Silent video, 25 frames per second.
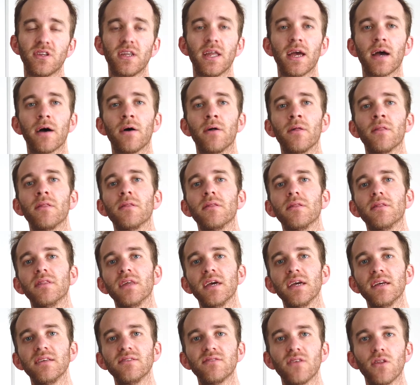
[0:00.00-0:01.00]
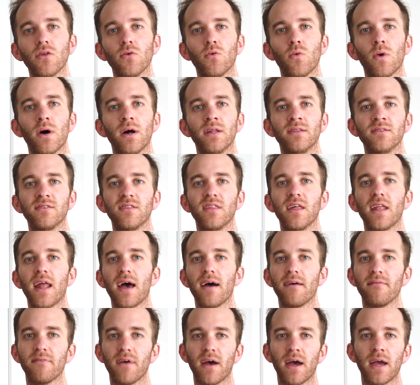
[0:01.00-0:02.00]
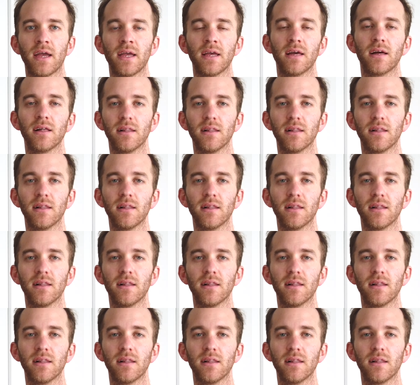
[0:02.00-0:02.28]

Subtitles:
Now, these are the ones that have a